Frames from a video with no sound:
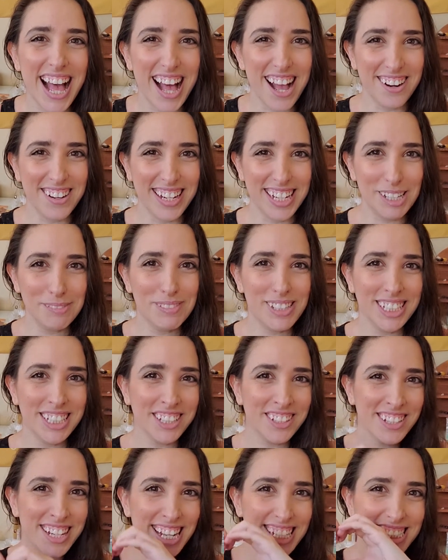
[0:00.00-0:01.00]
All right, I'm sending
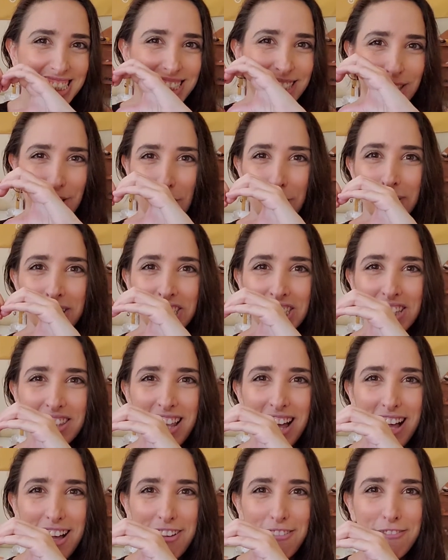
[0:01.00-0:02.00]
you guys so much
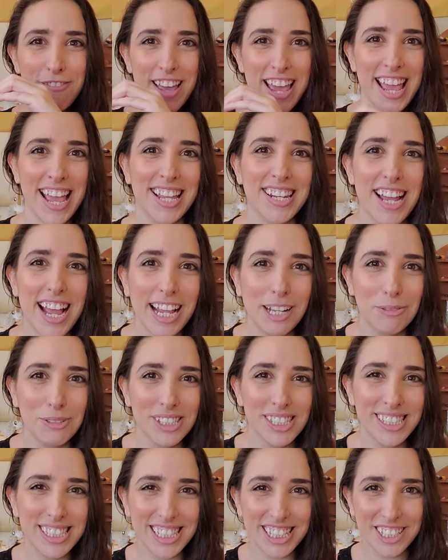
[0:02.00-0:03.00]
love, and I will
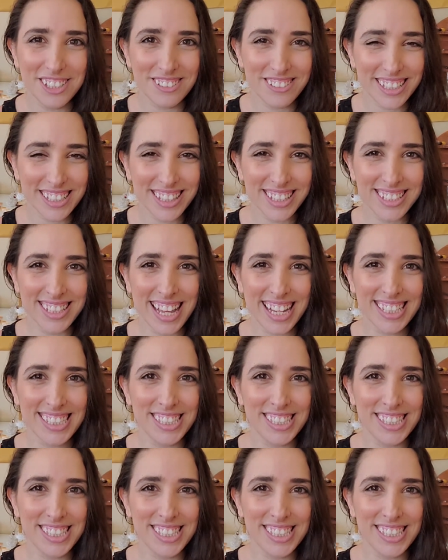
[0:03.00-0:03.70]
see you in the next